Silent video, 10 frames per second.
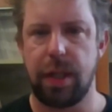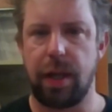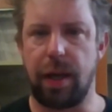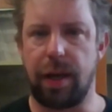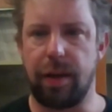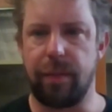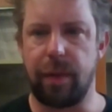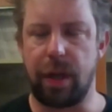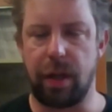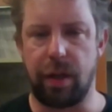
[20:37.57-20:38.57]

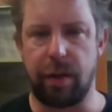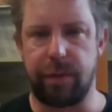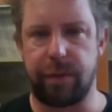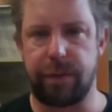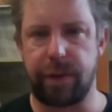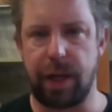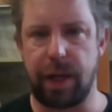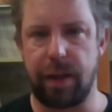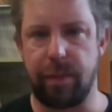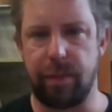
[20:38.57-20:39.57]
A lot of
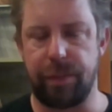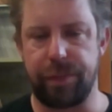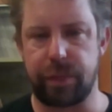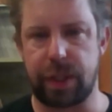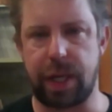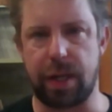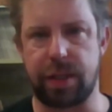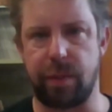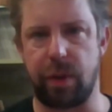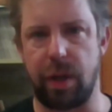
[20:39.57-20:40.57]
town
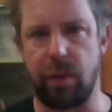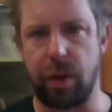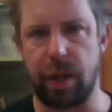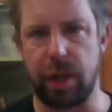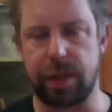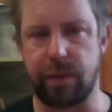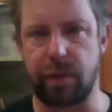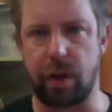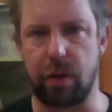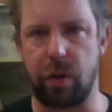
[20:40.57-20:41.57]
supply waters have
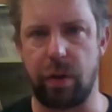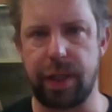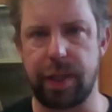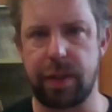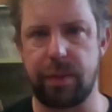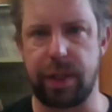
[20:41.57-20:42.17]
got chlorine in them,